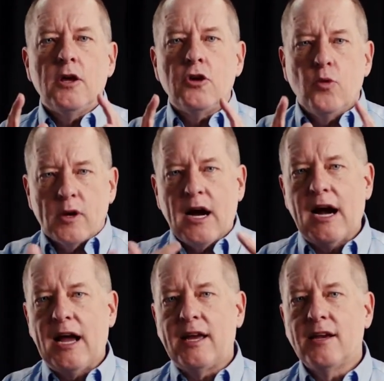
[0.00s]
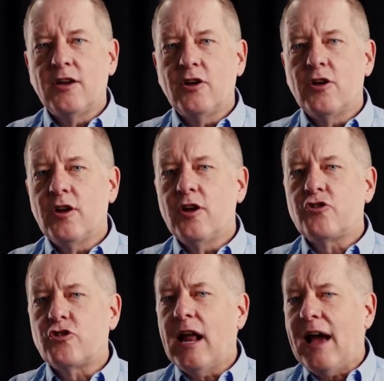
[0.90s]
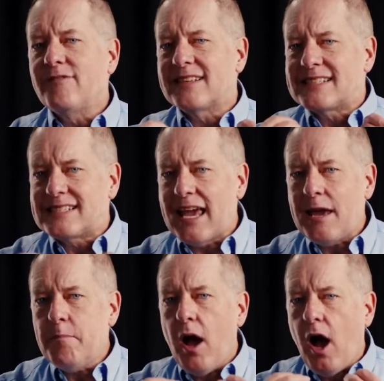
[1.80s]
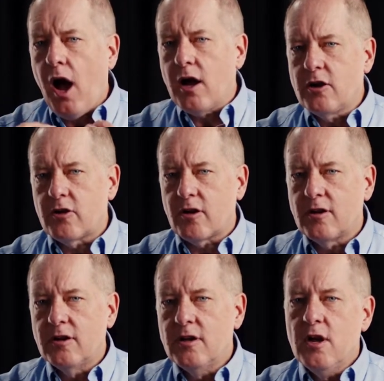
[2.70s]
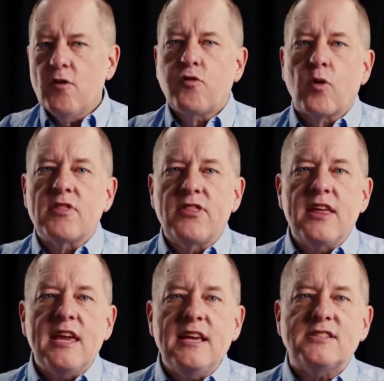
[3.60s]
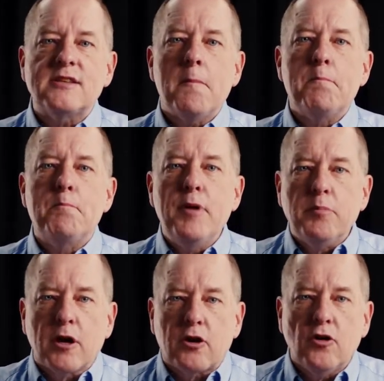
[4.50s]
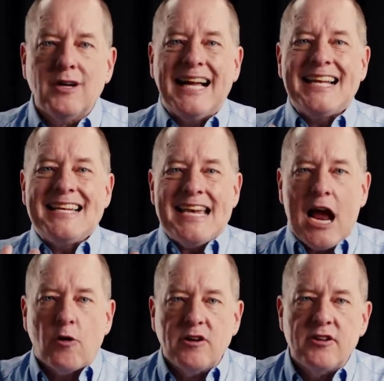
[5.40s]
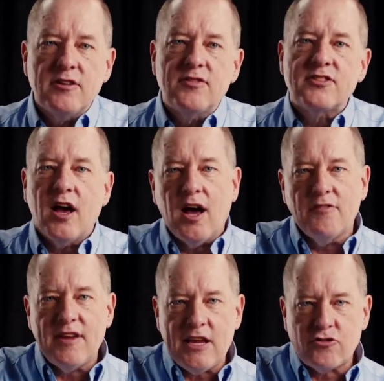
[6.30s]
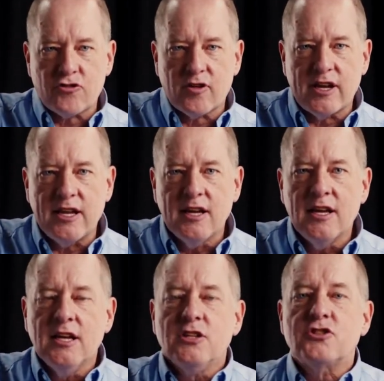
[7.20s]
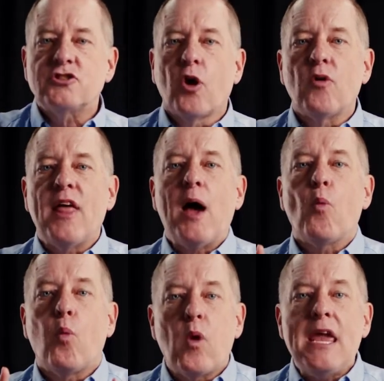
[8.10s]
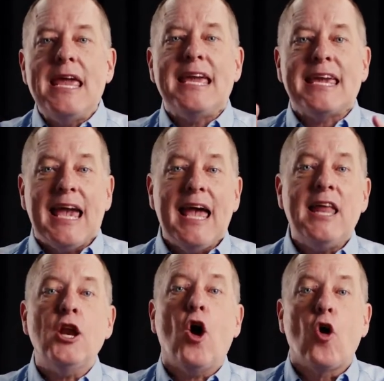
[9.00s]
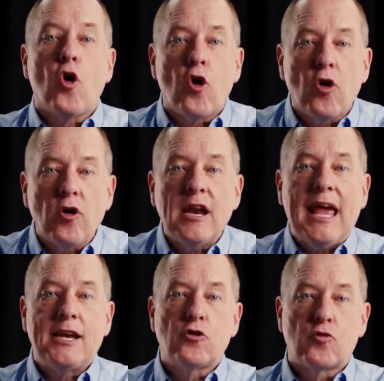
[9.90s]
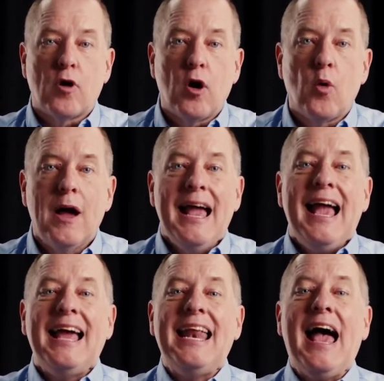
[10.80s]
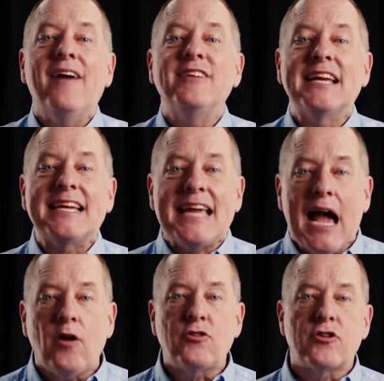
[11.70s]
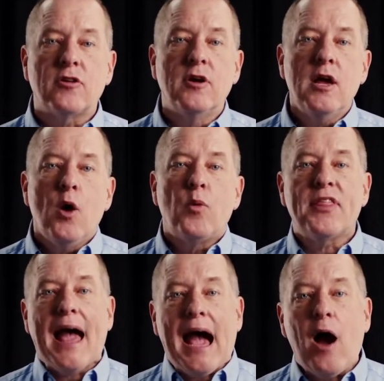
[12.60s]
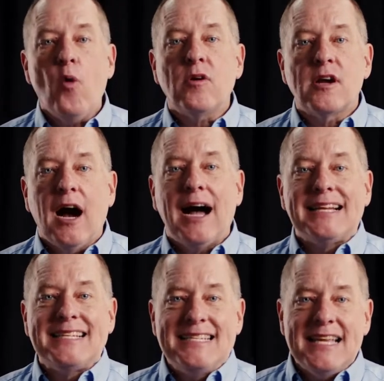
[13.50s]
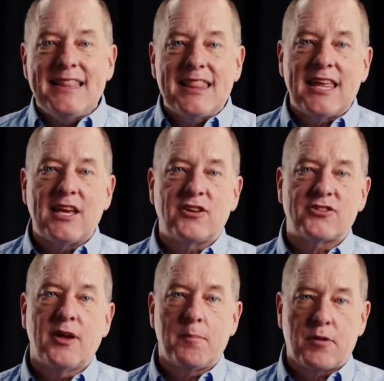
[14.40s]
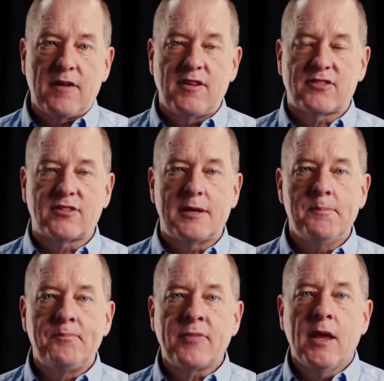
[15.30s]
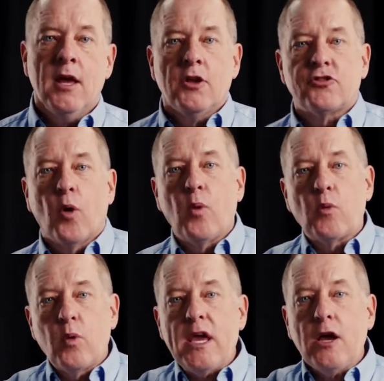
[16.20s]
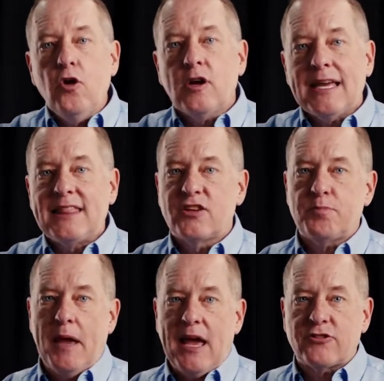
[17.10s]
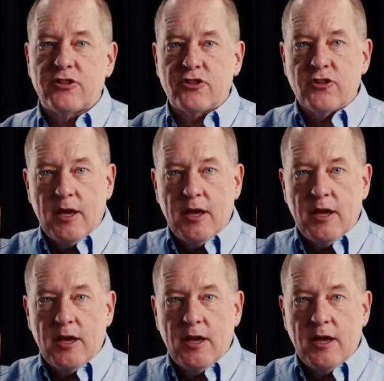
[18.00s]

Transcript: you and I should have the same hunger for these biblical narratives of history so that we can learn and grow and have an encounter with how God did things previously. So when we look at this passage,